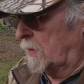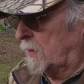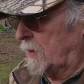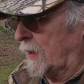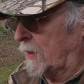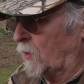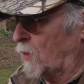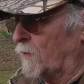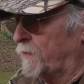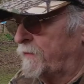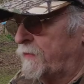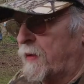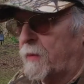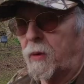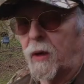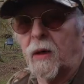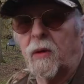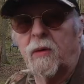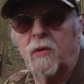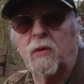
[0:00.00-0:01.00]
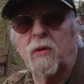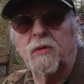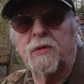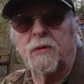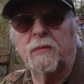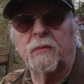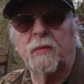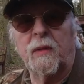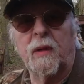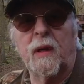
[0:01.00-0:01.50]
that off. There we go, of
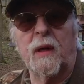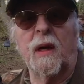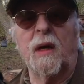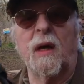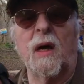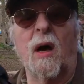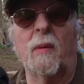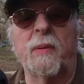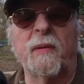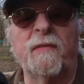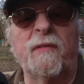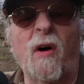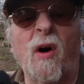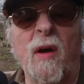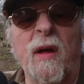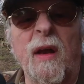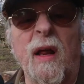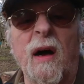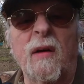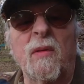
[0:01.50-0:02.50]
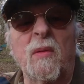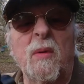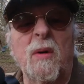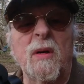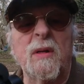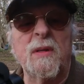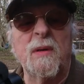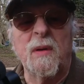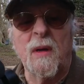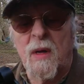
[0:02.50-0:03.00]
course. I'll be fighting it
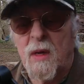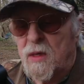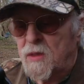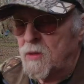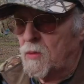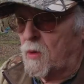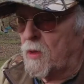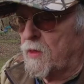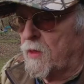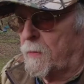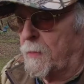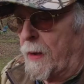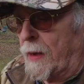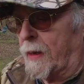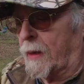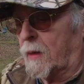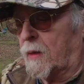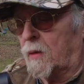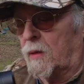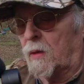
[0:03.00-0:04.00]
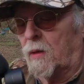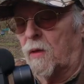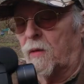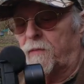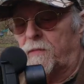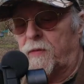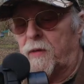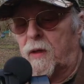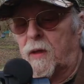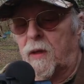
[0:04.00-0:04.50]
otherwise. So on the back
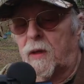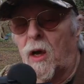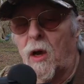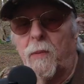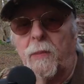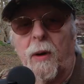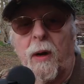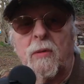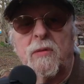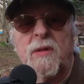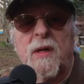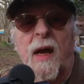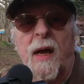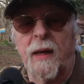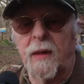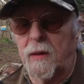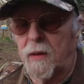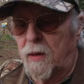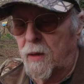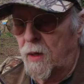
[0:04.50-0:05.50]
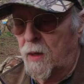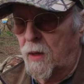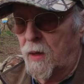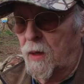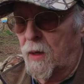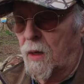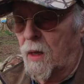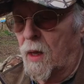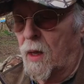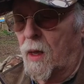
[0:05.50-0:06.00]
of the GoPro 10,
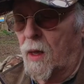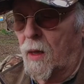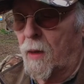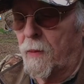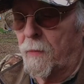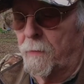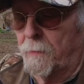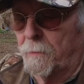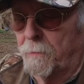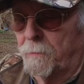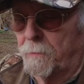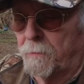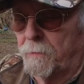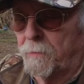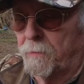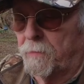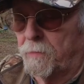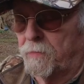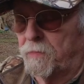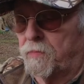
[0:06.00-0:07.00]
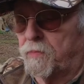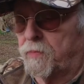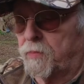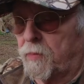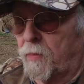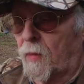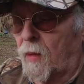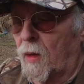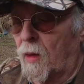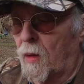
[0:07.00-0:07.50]
um,
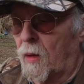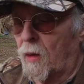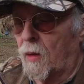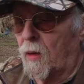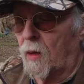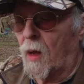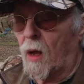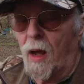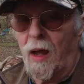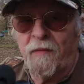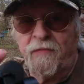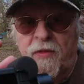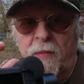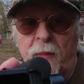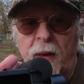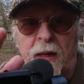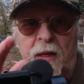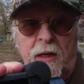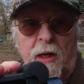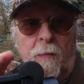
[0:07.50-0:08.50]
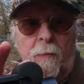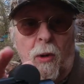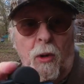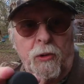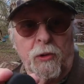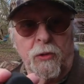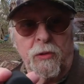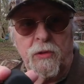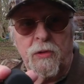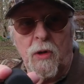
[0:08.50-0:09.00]
I have the media
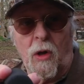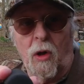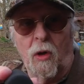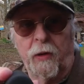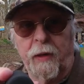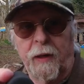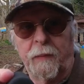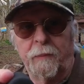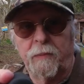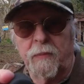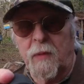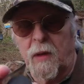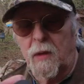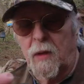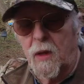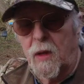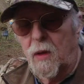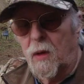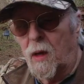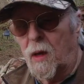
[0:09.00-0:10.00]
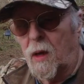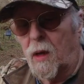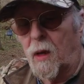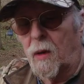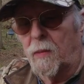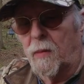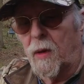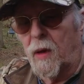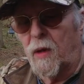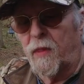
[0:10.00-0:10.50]
mod on, on it.
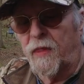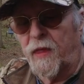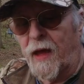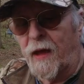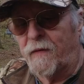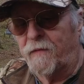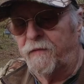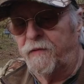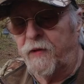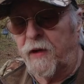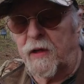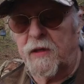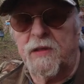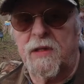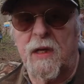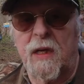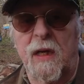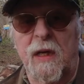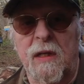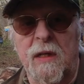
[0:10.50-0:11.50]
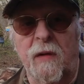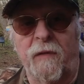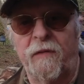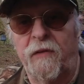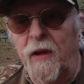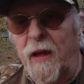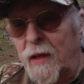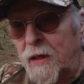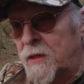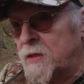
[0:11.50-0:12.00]
Um, and that fixes,
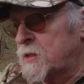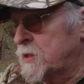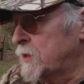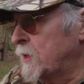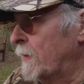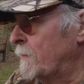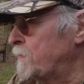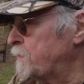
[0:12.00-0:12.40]
fix,